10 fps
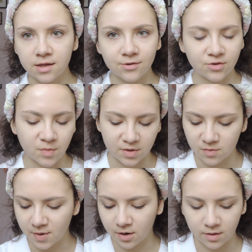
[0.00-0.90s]
It's just a bit
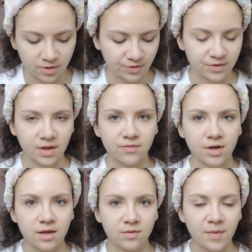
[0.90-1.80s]
sparkly just to give a
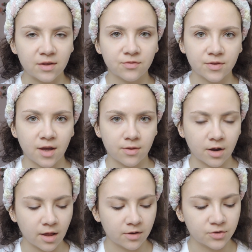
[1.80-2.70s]
nice base for the other
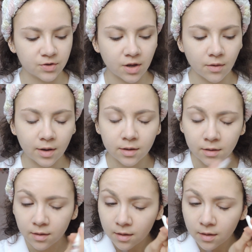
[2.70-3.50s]
colors to go on.